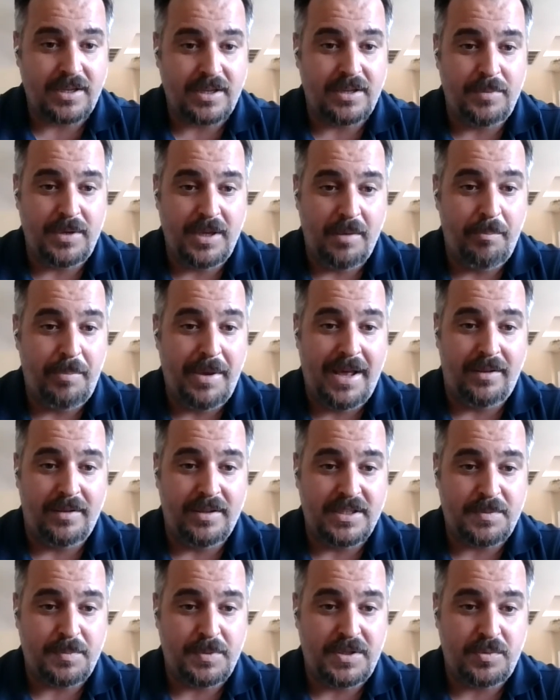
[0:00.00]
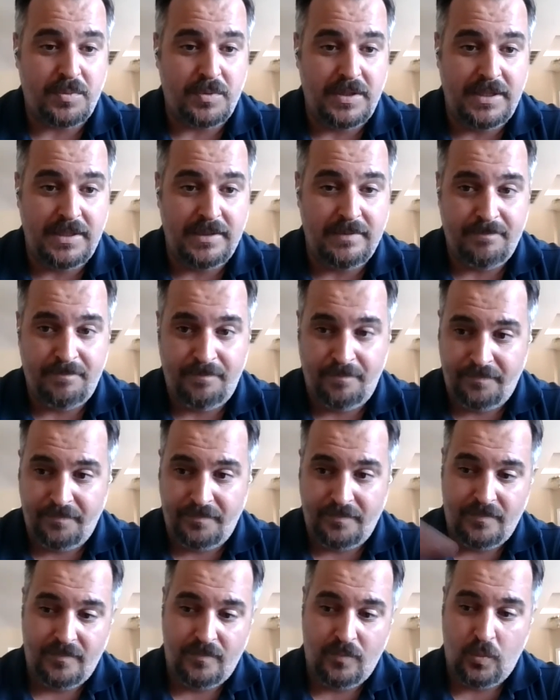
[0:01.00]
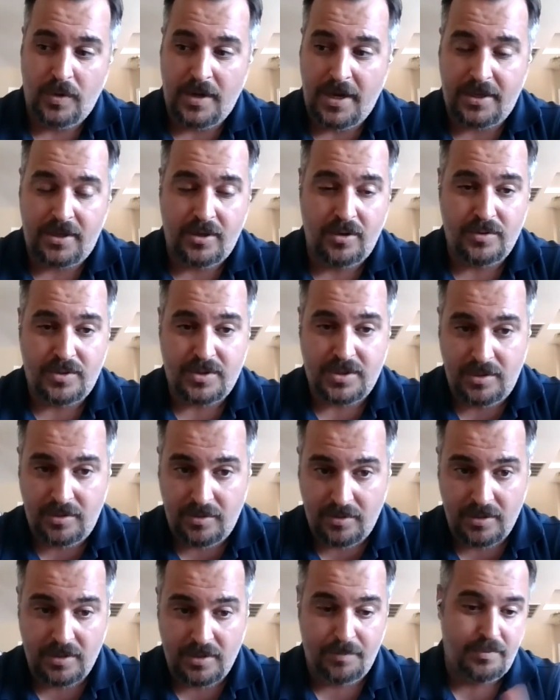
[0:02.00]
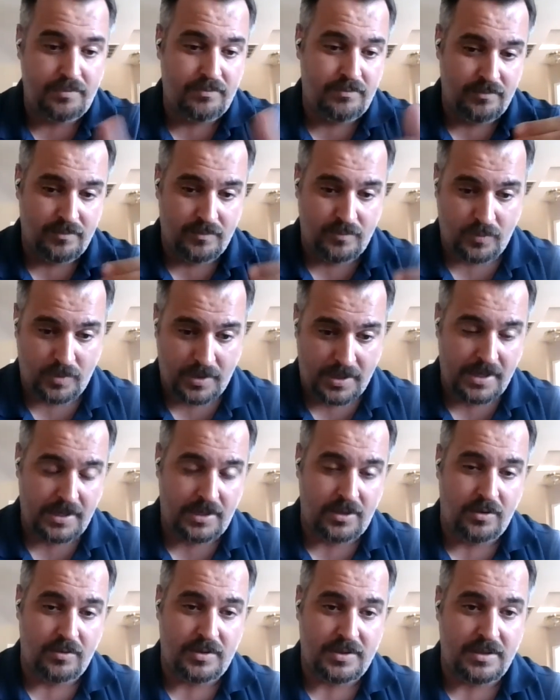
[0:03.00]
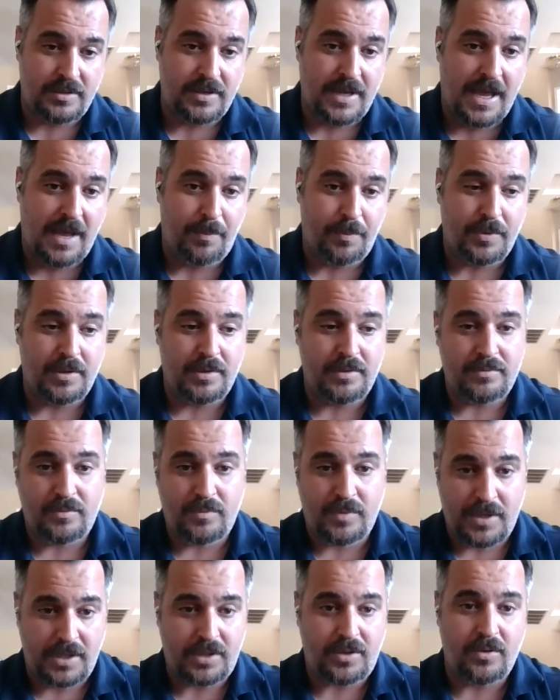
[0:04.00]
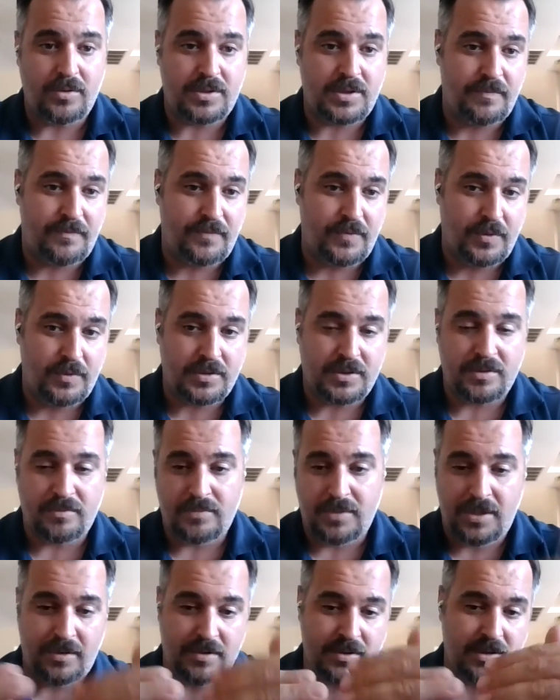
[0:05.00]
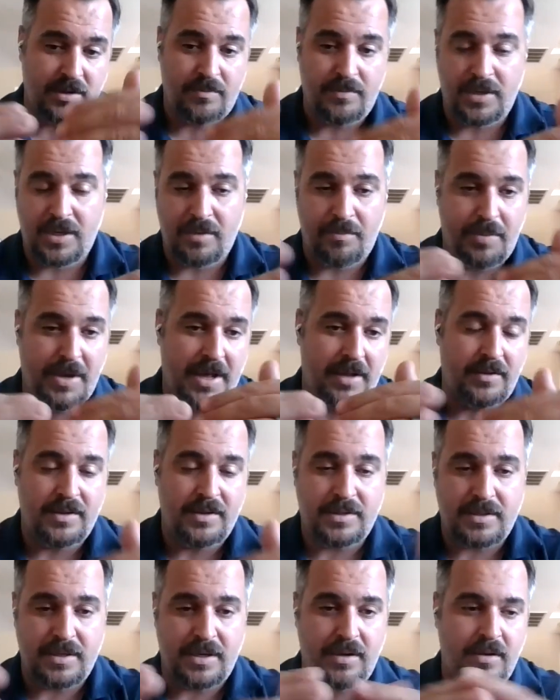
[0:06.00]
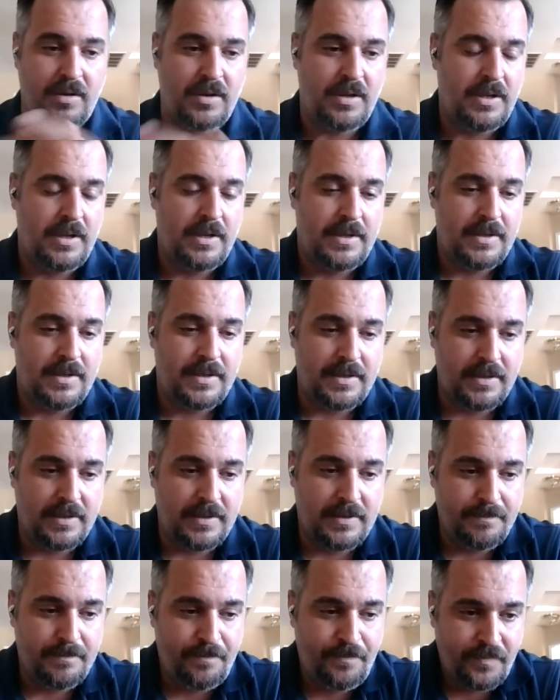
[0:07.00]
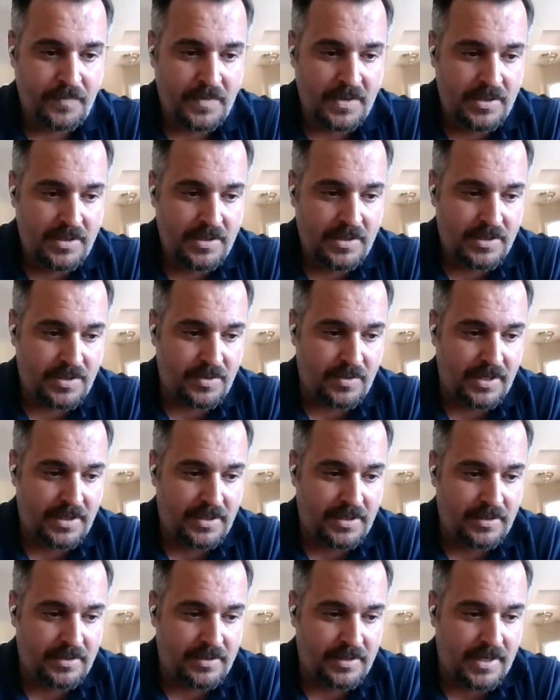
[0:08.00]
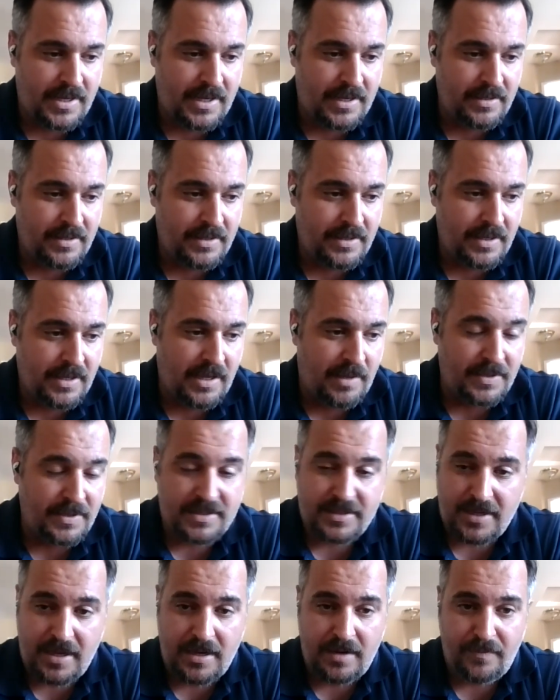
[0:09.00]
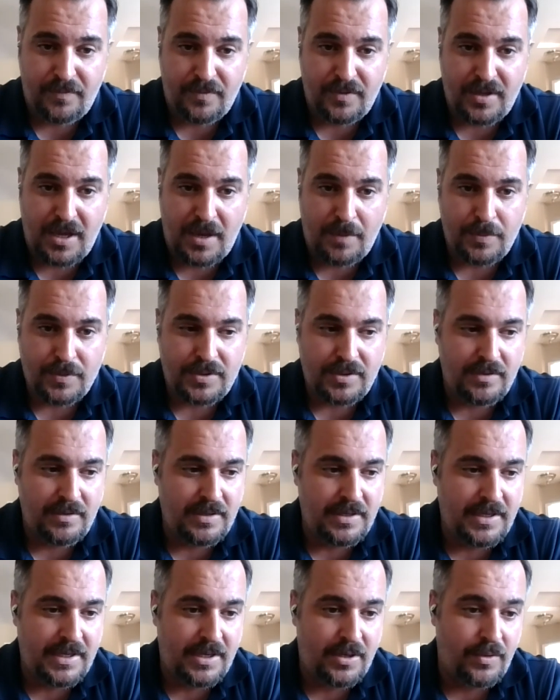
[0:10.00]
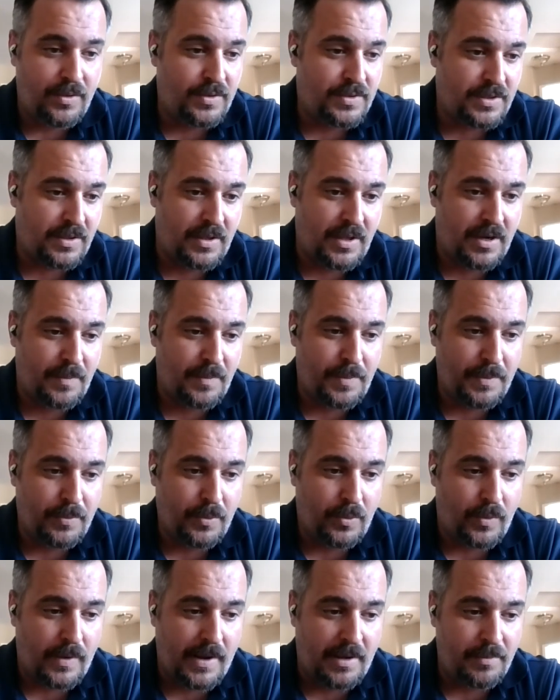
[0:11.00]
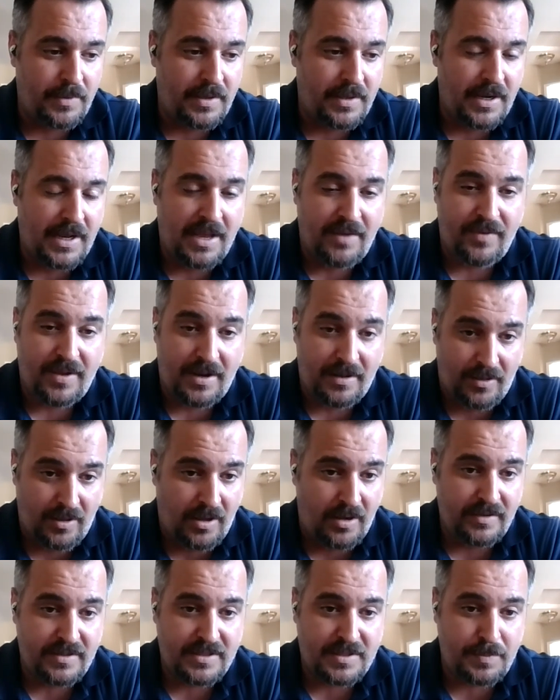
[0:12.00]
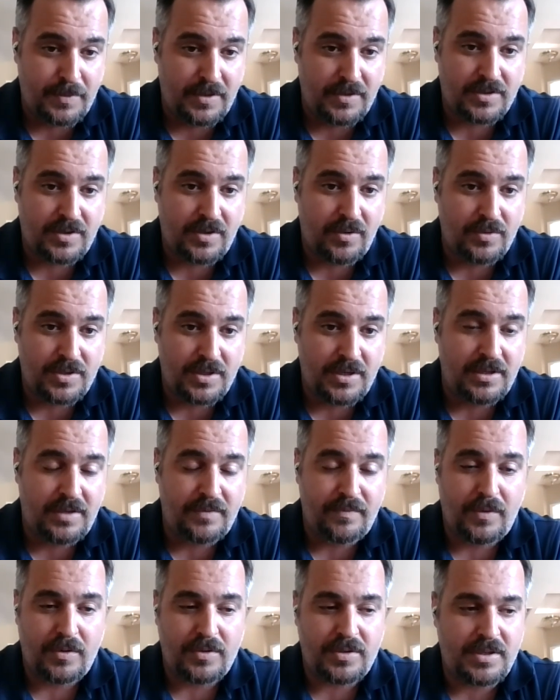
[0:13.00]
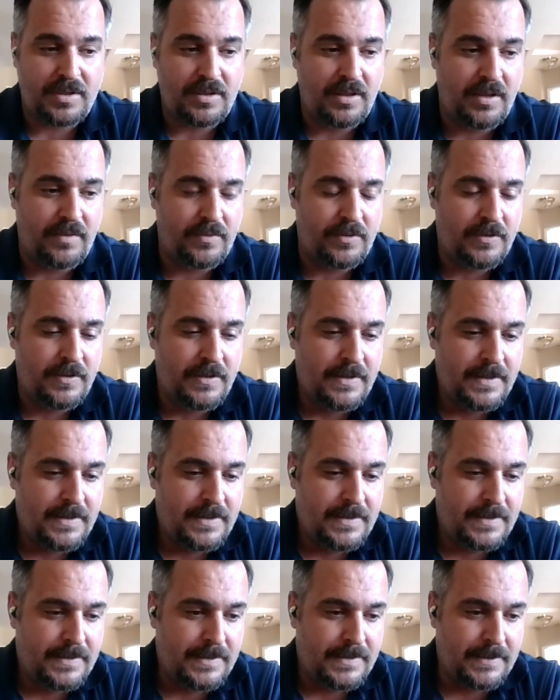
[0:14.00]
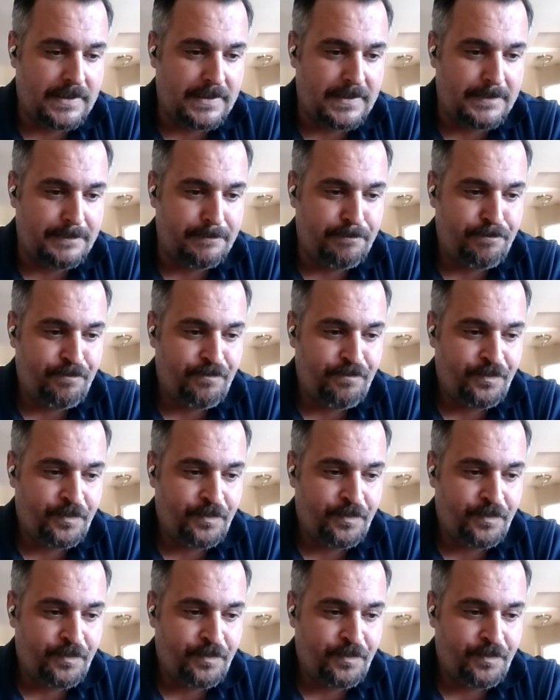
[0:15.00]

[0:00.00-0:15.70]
it's going to be a balance between when I coached in Europe, when I coached in Napa, when I coached in Folsom, and there's going to be a balance there. Um, so I think that I'm excited for the opportunity. There's a lot of people around me that have had a lot of experience from the varsity level. Um,